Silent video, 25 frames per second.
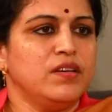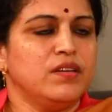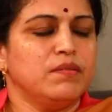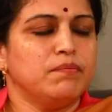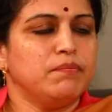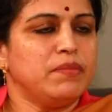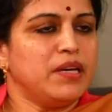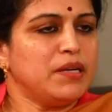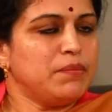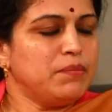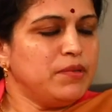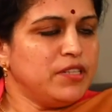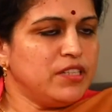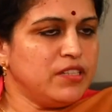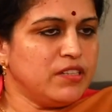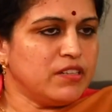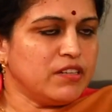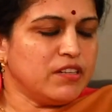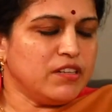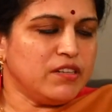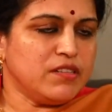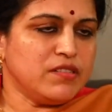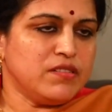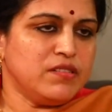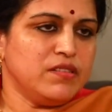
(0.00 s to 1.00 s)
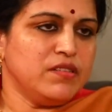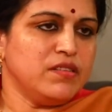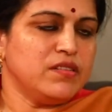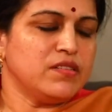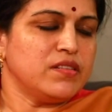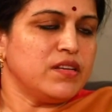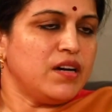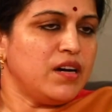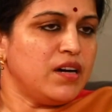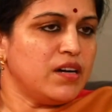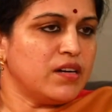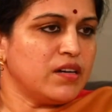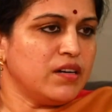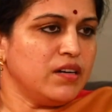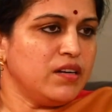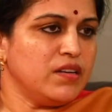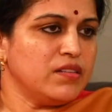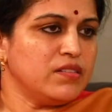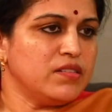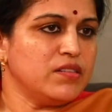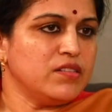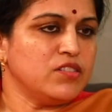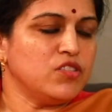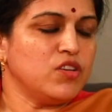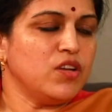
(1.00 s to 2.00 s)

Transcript: badminton classes, art classes,